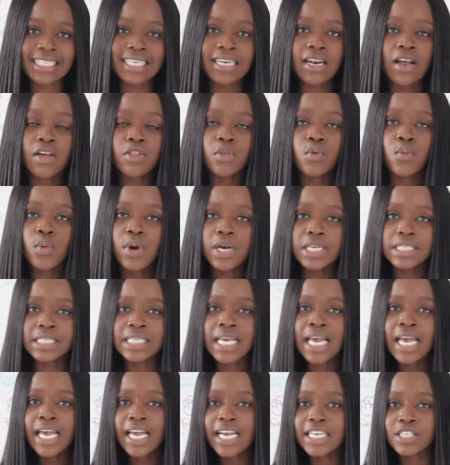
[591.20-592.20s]
In other words,
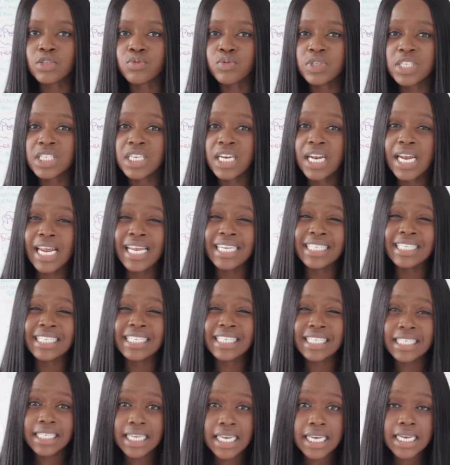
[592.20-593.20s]
it's written in
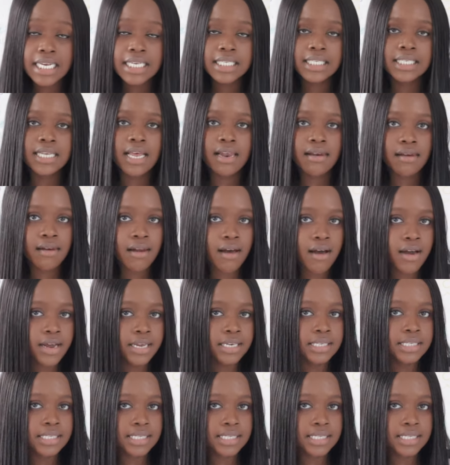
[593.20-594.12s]
six line